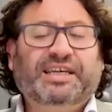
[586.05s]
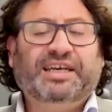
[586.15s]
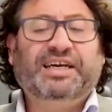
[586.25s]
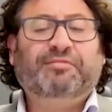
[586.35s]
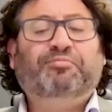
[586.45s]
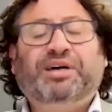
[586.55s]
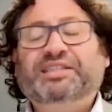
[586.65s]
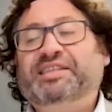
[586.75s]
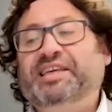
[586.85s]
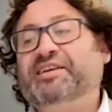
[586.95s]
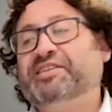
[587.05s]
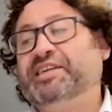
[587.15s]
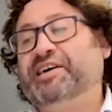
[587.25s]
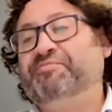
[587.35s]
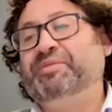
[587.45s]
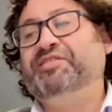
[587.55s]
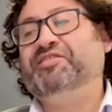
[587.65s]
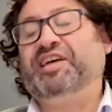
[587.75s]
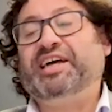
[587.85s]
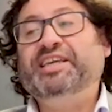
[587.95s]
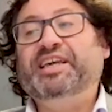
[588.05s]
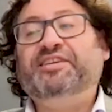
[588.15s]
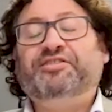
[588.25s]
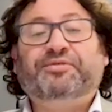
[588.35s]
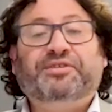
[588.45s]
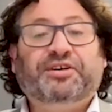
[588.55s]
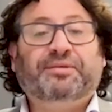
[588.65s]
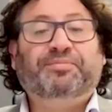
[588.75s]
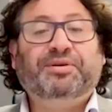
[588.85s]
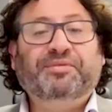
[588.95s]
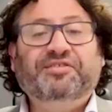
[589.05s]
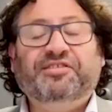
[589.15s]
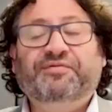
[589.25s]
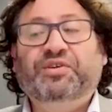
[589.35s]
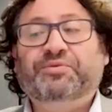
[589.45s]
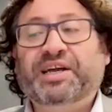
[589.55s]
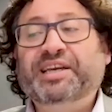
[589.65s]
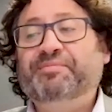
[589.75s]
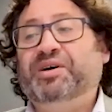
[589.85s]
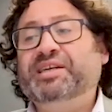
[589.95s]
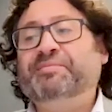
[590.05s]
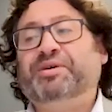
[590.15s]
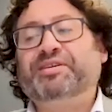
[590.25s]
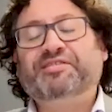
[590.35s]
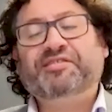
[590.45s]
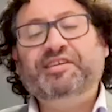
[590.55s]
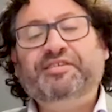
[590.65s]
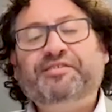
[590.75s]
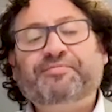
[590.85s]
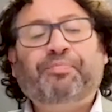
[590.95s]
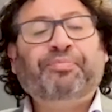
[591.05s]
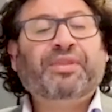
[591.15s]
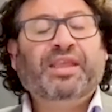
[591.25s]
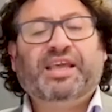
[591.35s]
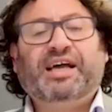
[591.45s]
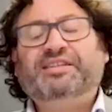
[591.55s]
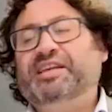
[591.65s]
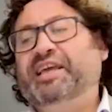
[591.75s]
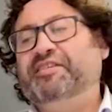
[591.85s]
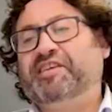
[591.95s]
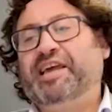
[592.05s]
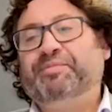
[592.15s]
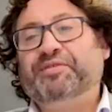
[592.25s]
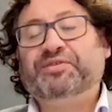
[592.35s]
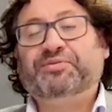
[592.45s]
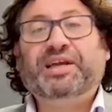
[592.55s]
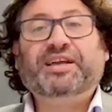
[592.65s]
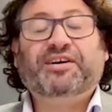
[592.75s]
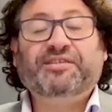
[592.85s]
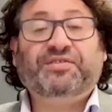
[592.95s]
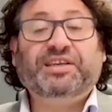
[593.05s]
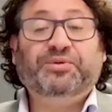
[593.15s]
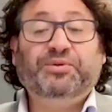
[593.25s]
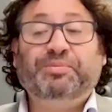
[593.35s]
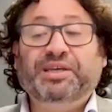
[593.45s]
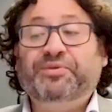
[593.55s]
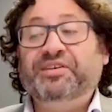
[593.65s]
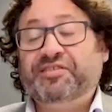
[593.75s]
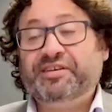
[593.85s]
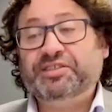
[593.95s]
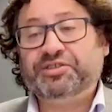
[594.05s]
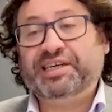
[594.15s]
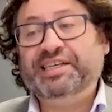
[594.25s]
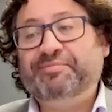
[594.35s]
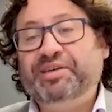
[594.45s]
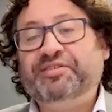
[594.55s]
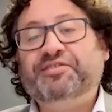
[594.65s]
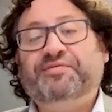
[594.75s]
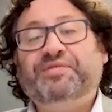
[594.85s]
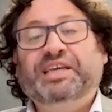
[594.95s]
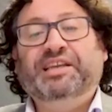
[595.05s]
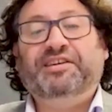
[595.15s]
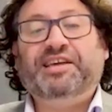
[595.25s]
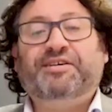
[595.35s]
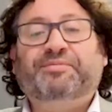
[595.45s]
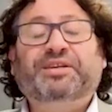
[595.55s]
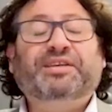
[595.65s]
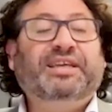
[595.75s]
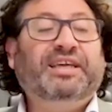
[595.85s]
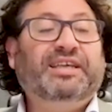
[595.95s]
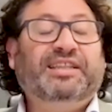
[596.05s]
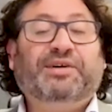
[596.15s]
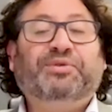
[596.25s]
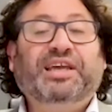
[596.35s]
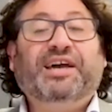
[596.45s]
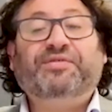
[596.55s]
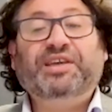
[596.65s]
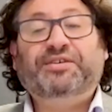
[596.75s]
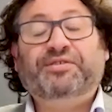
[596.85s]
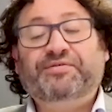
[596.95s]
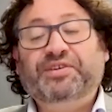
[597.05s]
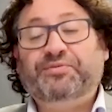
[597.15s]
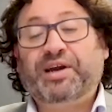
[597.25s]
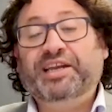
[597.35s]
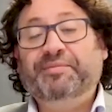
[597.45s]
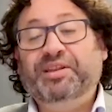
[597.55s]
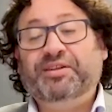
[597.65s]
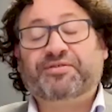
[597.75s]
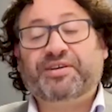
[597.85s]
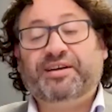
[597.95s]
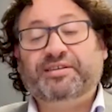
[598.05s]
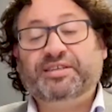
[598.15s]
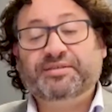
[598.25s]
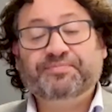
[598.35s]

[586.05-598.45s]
But the other governments are yet to adopt permissive uranium mining policies. The next cab off the rank, hopefully, will be Western Australia because of the endowment that we have here of uranium in the ground.